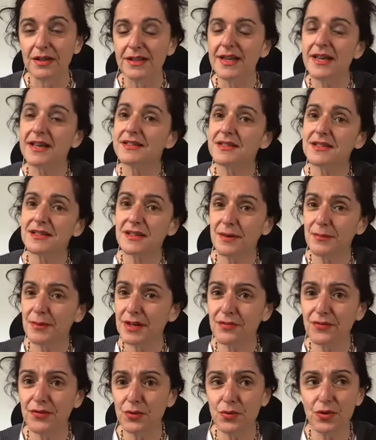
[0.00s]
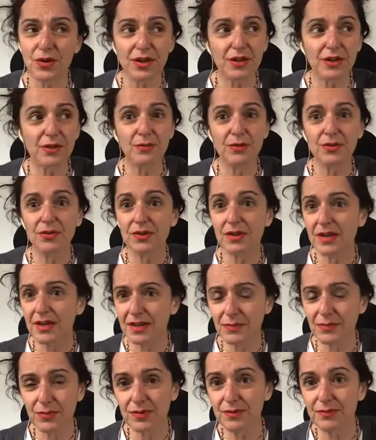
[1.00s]
Yes, I mean, if you want to
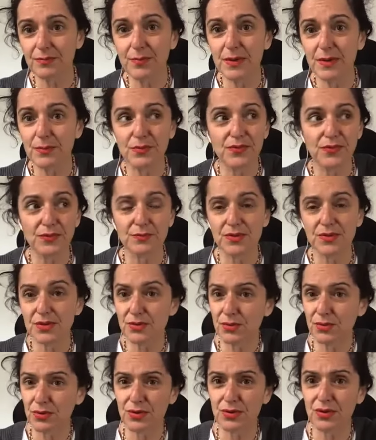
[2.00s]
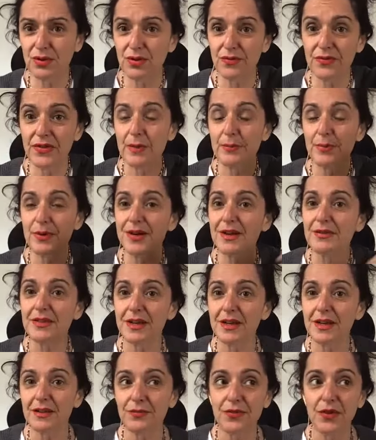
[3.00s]
communicate with people from school or all of that, but I
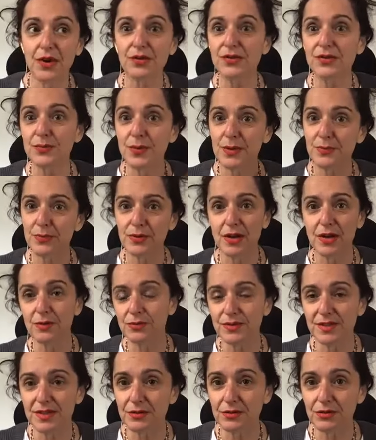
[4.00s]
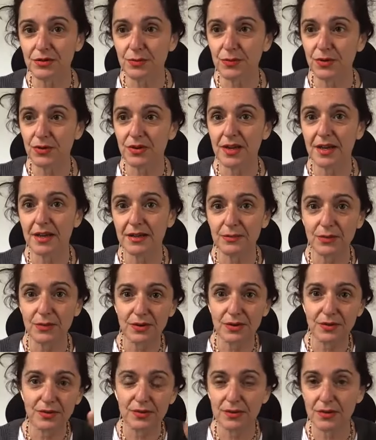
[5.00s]
think those people I will still communicate
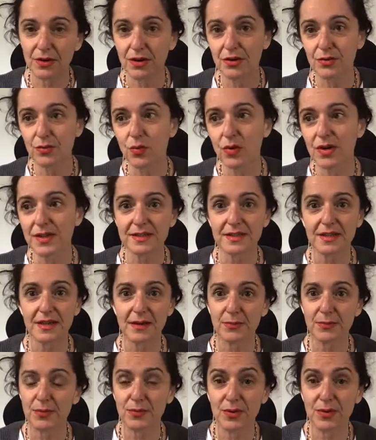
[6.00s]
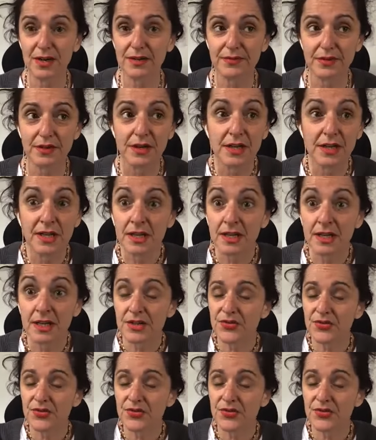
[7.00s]
with on WhatsApp or whatever. Yeah.